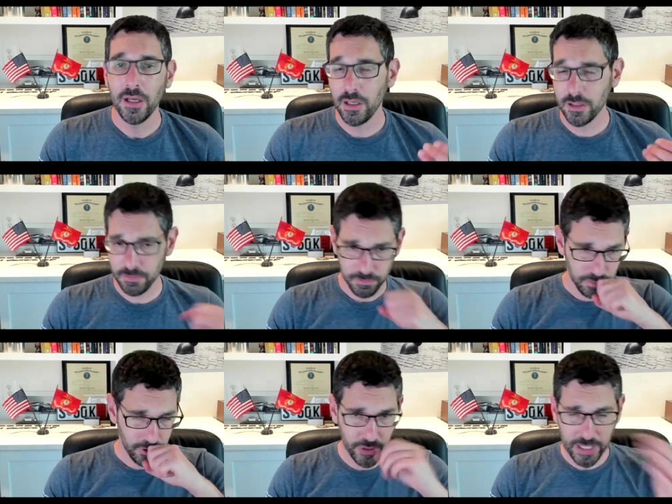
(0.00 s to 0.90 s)
is
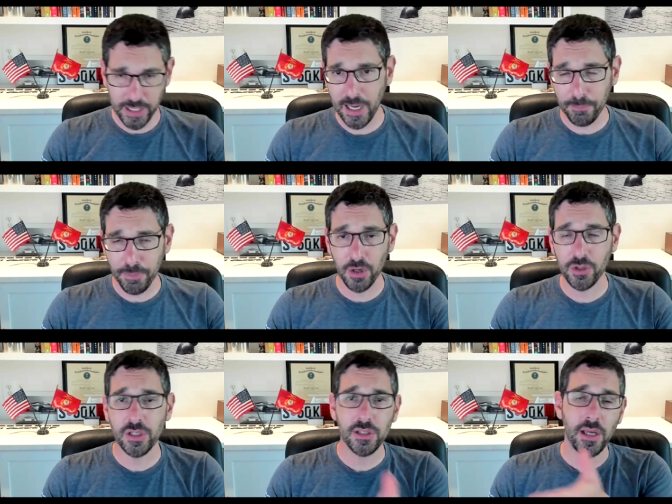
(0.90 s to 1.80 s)
you cannot
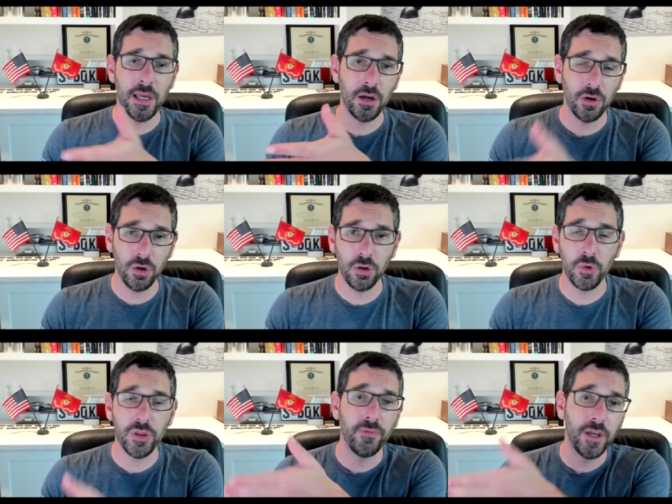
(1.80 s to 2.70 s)
purchase a home
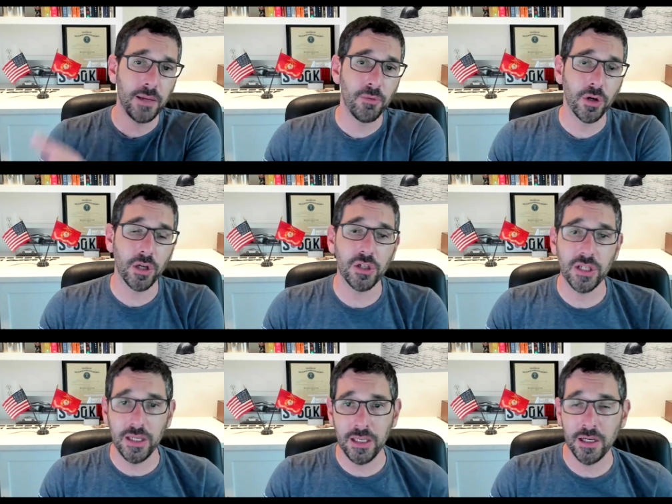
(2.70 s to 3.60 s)
with a VA mortgage
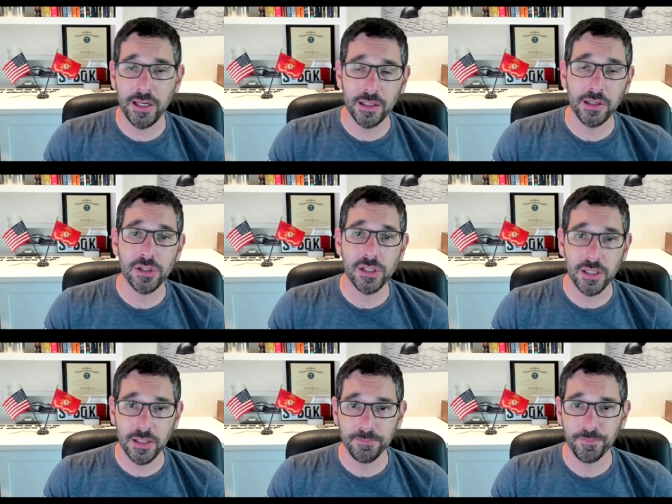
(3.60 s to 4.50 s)
in an
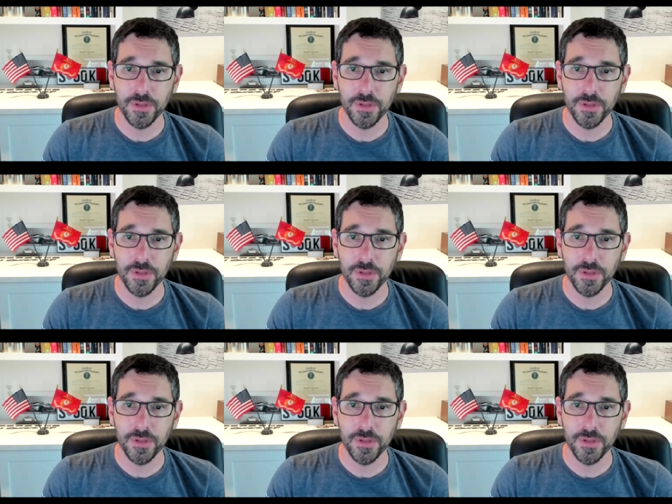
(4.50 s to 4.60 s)
LLC.